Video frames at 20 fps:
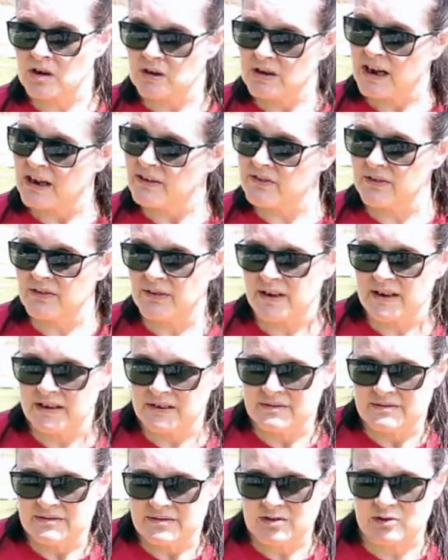I have a
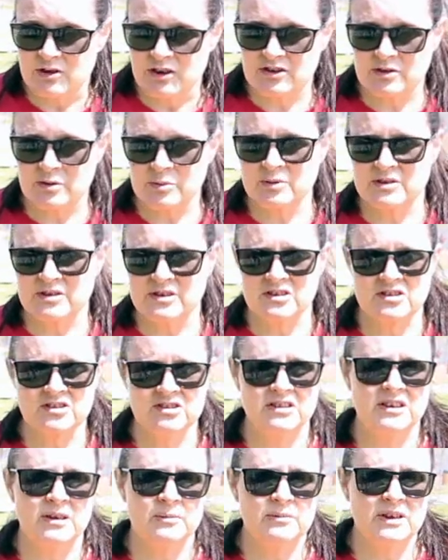very stressful
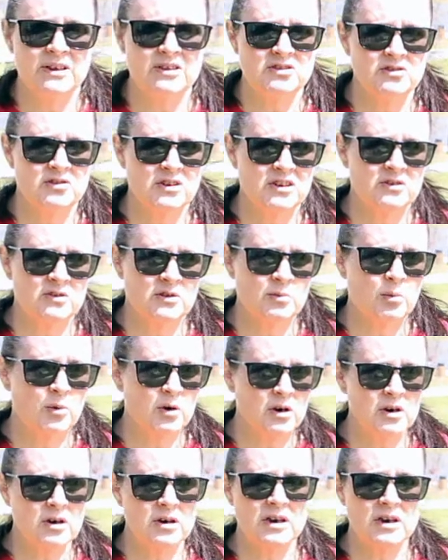position. I'm less stressed with work.